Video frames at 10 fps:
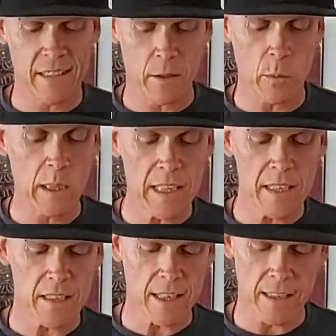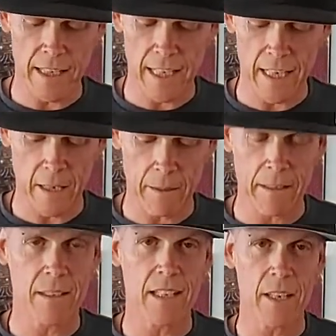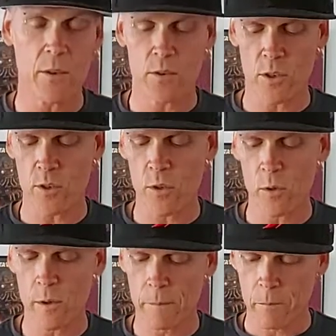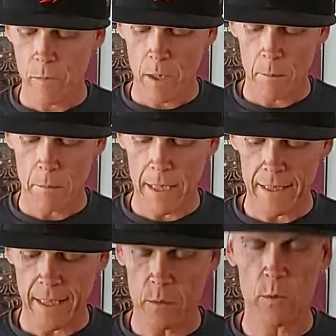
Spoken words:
release day, the day it came out, as I used to do back then,